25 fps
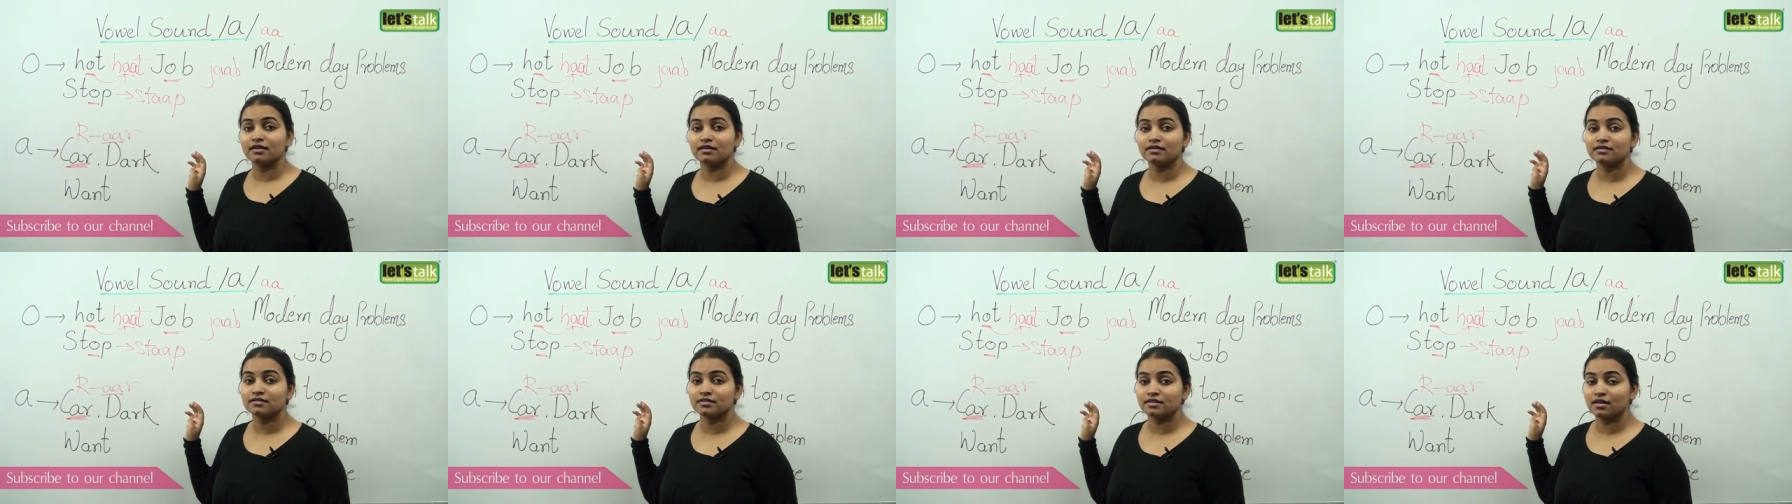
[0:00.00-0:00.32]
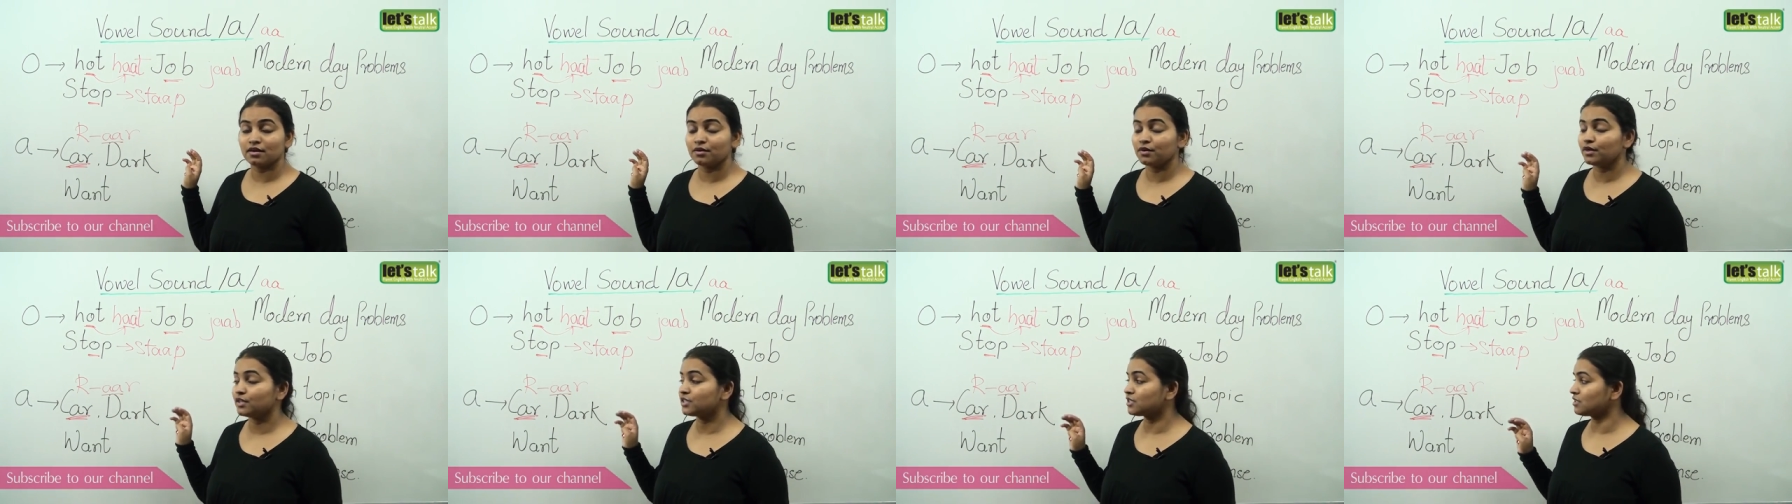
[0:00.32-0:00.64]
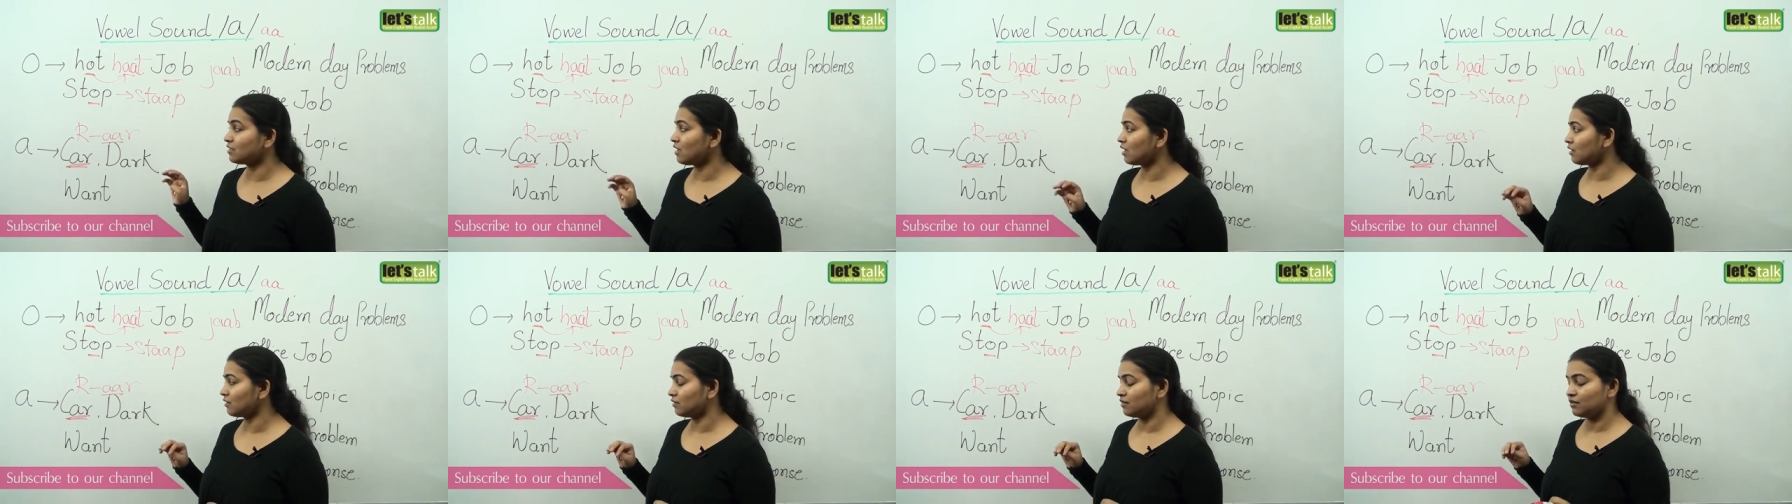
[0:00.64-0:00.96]
So it's
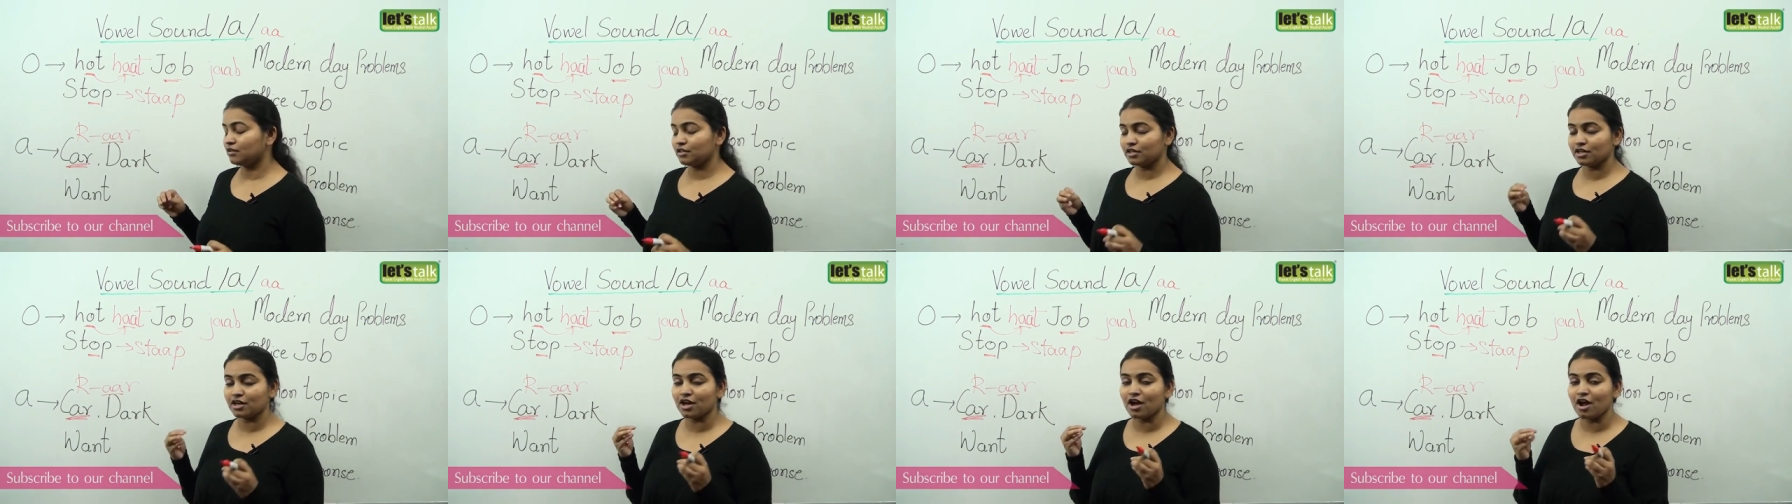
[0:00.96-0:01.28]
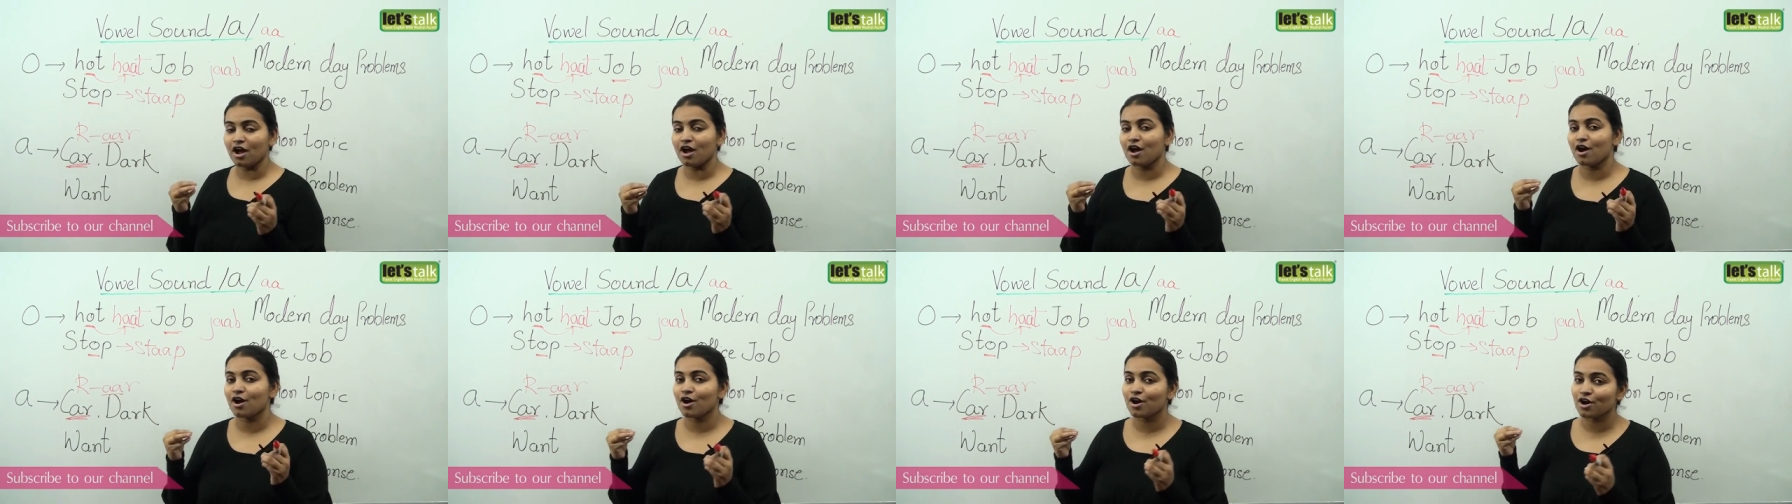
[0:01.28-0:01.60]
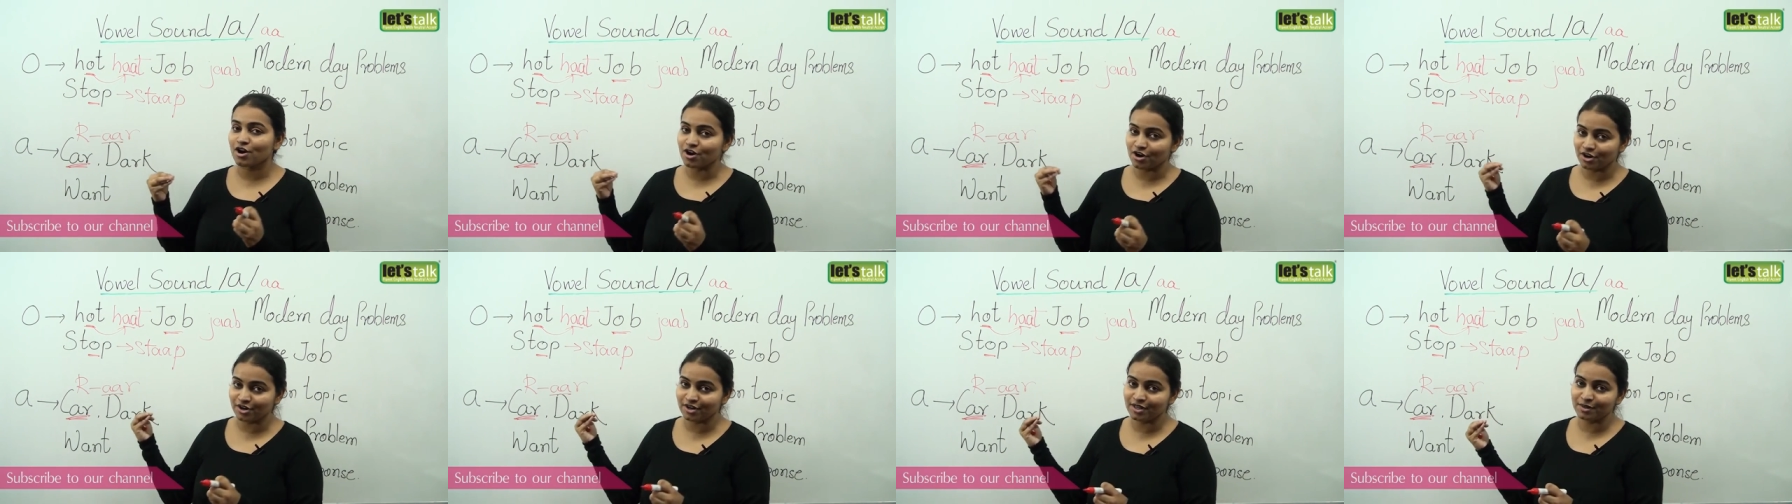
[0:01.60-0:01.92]
not
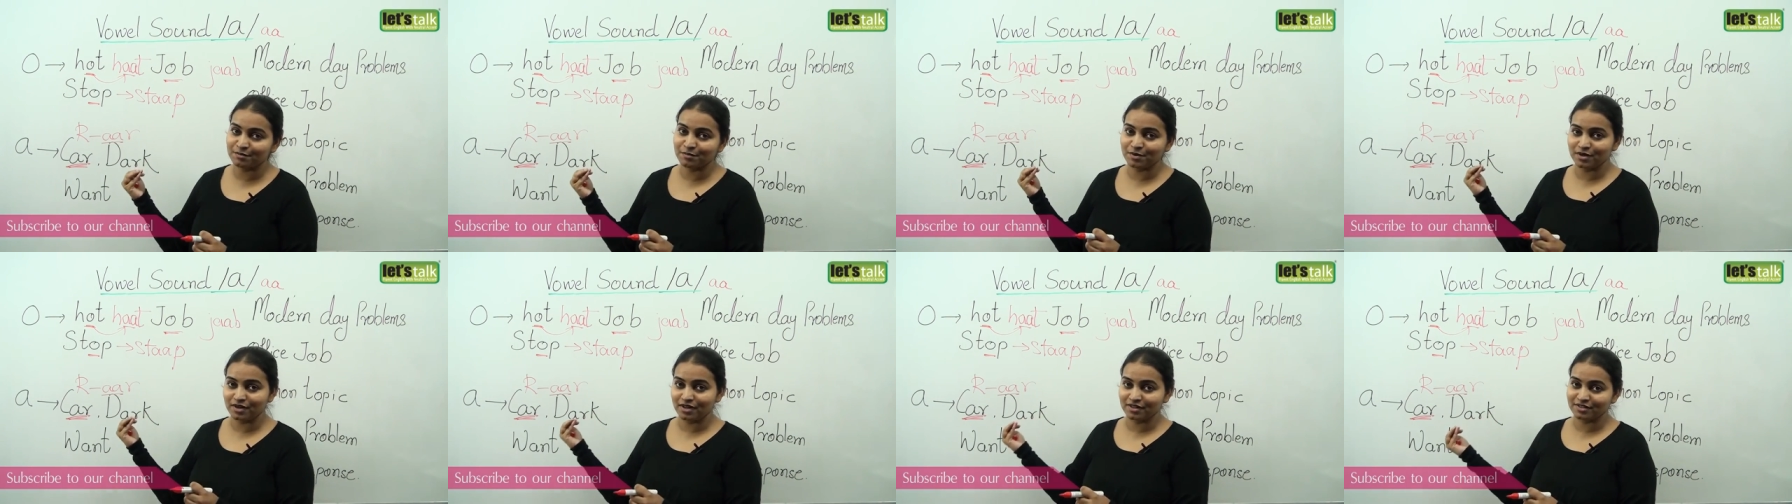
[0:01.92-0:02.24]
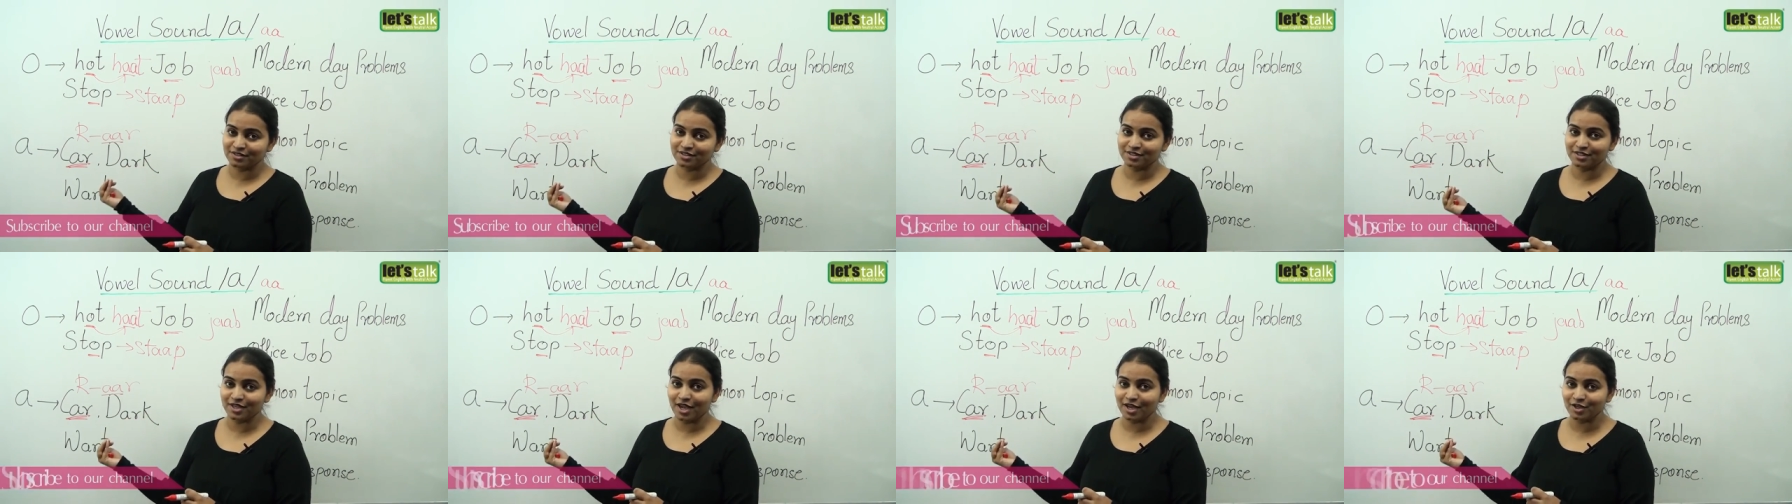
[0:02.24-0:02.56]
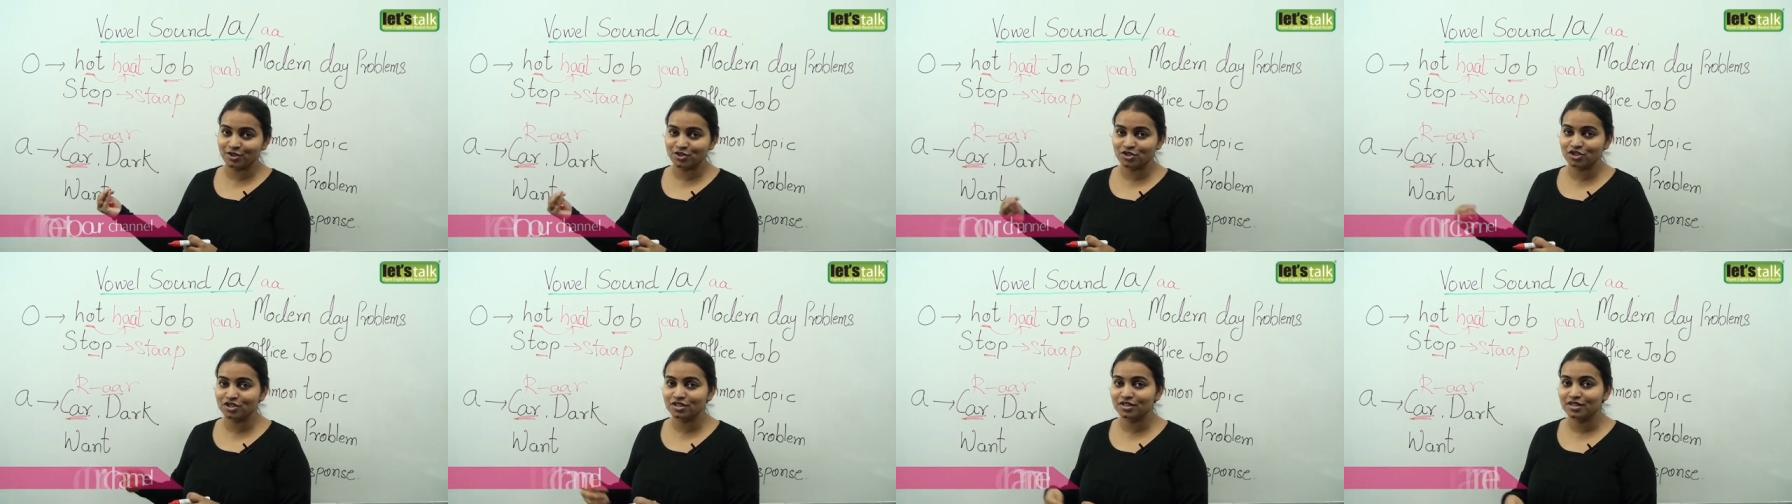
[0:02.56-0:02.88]
kr in
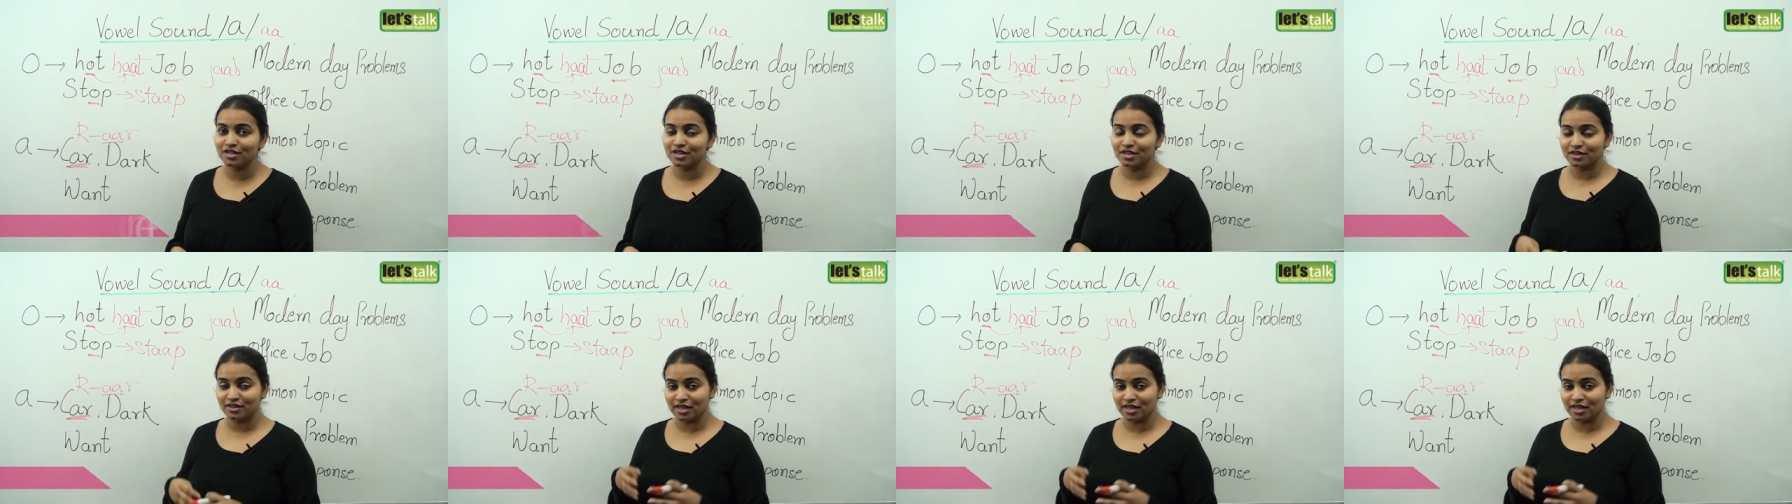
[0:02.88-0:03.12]
pronunciation.